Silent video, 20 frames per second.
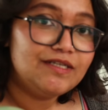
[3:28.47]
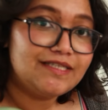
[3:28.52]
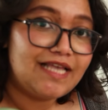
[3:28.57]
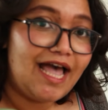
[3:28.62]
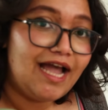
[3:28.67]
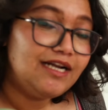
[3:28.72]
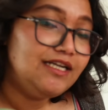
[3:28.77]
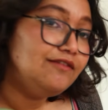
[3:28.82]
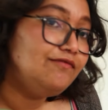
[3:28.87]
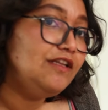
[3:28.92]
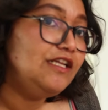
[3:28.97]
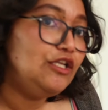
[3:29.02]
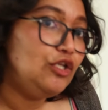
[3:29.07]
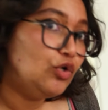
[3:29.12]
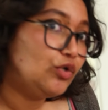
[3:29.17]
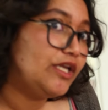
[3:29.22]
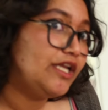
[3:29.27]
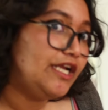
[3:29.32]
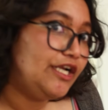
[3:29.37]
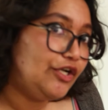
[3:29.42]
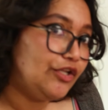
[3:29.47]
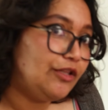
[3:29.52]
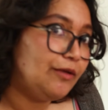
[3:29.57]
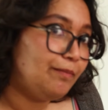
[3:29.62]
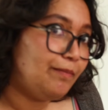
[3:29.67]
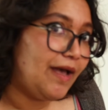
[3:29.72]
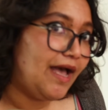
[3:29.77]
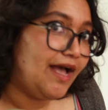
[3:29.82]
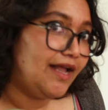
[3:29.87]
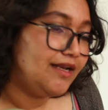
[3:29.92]
is actively looking into the
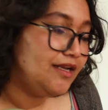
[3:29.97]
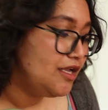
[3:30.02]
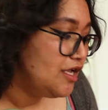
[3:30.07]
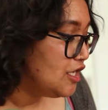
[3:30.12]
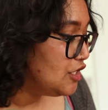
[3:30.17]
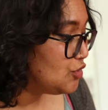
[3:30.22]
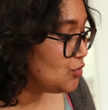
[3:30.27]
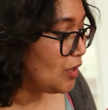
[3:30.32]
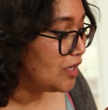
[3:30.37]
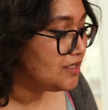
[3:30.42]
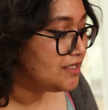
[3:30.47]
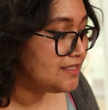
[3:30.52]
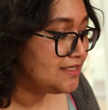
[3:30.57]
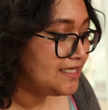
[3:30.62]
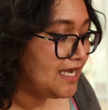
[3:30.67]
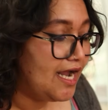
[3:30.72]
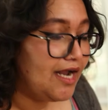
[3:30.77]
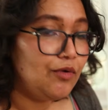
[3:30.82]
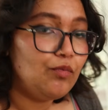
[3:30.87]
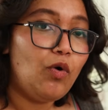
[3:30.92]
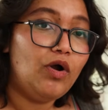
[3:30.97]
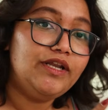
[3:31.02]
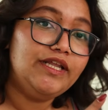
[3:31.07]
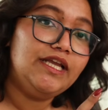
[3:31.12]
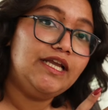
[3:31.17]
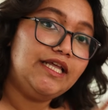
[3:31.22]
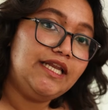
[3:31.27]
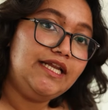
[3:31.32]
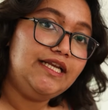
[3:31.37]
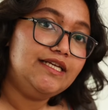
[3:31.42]
pan to understand what
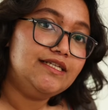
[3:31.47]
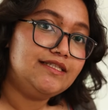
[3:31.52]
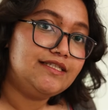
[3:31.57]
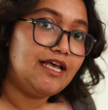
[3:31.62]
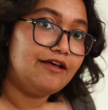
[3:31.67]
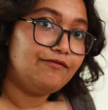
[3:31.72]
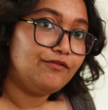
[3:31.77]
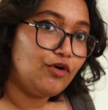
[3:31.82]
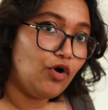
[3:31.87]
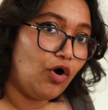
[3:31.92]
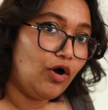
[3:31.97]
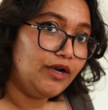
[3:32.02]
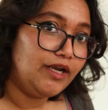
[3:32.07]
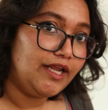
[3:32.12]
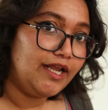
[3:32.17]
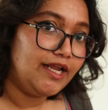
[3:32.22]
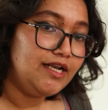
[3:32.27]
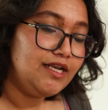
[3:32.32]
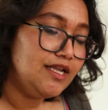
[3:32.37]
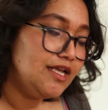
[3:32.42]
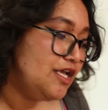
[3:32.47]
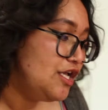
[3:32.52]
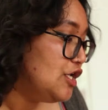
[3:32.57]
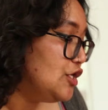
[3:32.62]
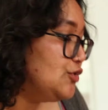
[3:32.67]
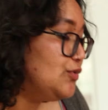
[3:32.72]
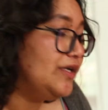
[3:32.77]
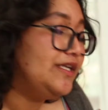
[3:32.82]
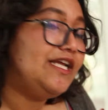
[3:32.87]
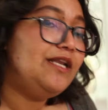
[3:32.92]
ingredients have gone in
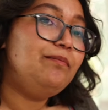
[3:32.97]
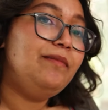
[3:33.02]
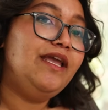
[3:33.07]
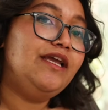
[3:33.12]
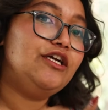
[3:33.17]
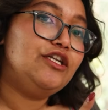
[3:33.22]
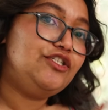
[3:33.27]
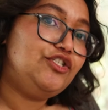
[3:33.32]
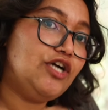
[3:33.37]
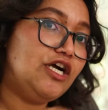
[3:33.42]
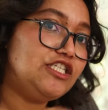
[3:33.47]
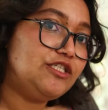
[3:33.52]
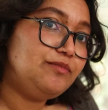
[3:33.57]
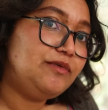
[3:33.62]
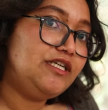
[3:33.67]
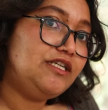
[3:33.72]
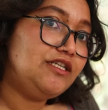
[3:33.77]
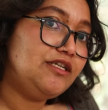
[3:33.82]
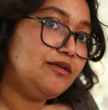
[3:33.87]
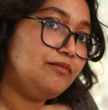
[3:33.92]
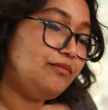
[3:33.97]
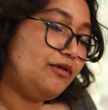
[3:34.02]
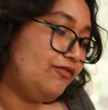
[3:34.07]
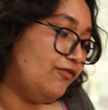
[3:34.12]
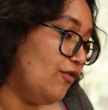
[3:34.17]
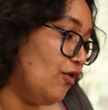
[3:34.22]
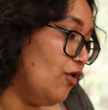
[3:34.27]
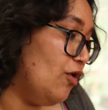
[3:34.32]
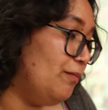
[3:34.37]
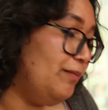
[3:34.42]
so it can make a judgment
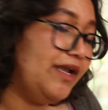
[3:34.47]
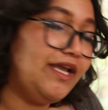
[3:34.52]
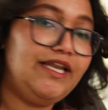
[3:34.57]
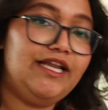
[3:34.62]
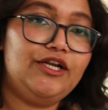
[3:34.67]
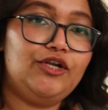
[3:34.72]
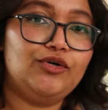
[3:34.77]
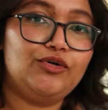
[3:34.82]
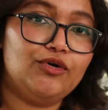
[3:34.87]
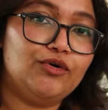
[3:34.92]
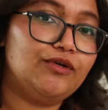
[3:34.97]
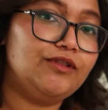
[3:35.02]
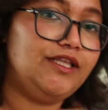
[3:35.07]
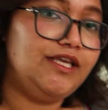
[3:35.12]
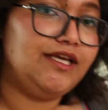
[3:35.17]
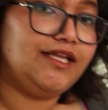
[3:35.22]
before beginning to cook the